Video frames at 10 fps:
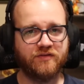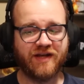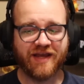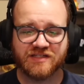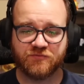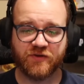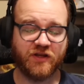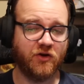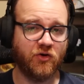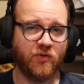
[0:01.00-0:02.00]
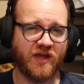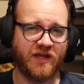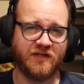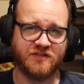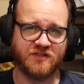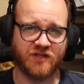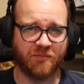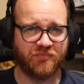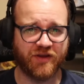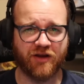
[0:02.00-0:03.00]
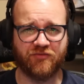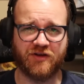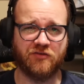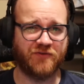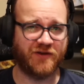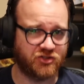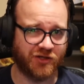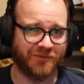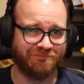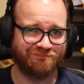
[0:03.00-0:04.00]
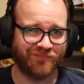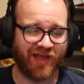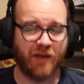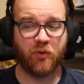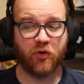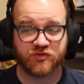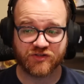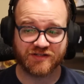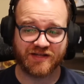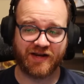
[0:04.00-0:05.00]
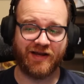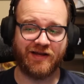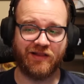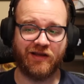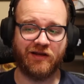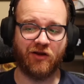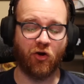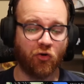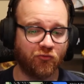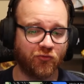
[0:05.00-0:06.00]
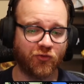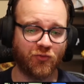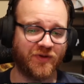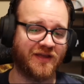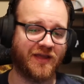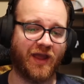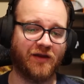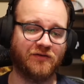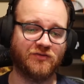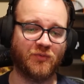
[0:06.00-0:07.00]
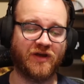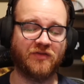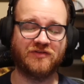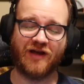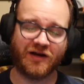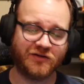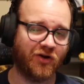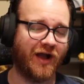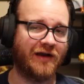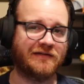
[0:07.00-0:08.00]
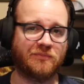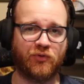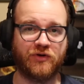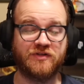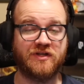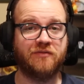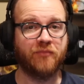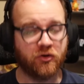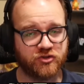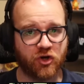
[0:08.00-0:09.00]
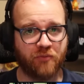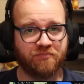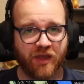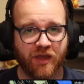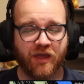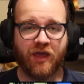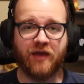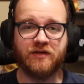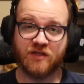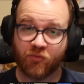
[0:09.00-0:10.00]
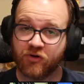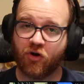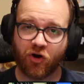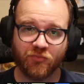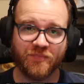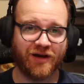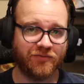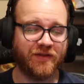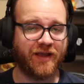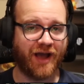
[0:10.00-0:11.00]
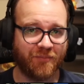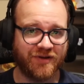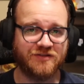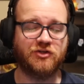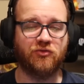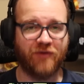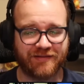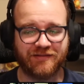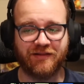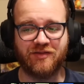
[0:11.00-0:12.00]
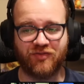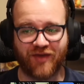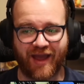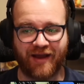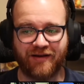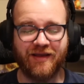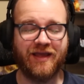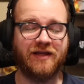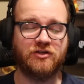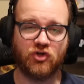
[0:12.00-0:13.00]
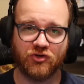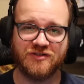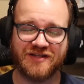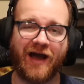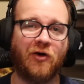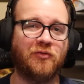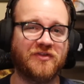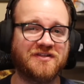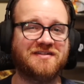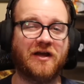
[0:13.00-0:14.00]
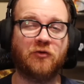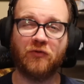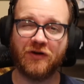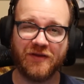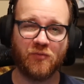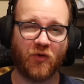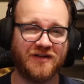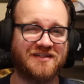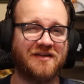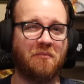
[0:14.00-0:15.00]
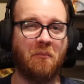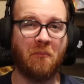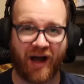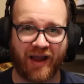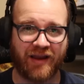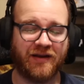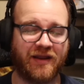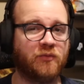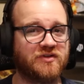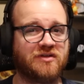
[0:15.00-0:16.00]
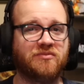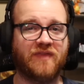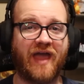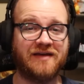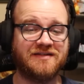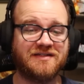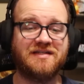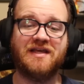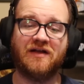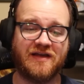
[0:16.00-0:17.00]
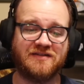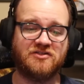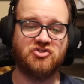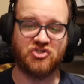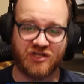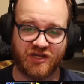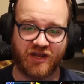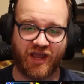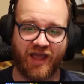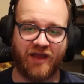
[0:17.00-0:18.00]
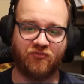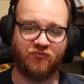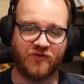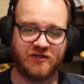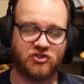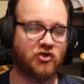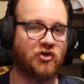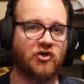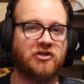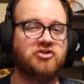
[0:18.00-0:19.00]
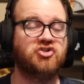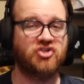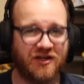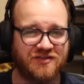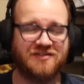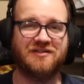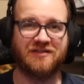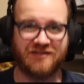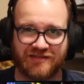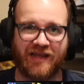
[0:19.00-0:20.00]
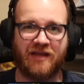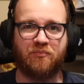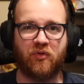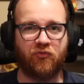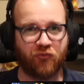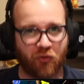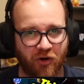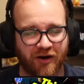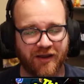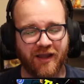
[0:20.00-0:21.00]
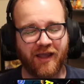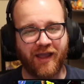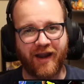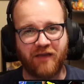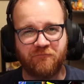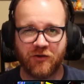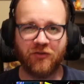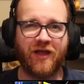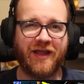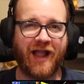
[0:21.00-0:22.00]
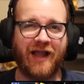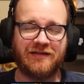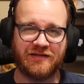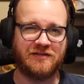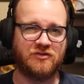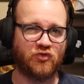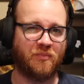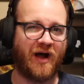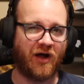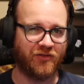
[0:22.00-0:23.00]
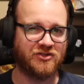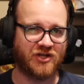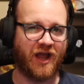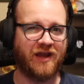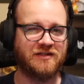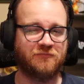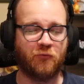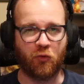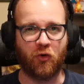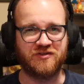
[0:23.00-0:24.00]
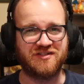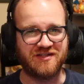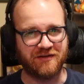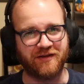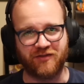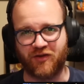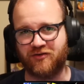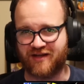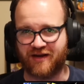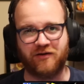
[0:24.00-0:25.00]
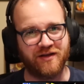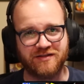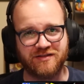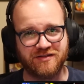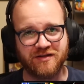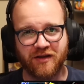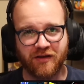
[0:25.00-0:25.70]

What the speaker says: Today's video is something of a confession. I posted a deck highlight over the weekend with Dr. Octopus and Mojo, and someone called me out in the comments correctly that it turns out this deck really wasn't mine. It was something that TLSG had featured just the day before, and I feel like I needed to apologize for stealing their deck list.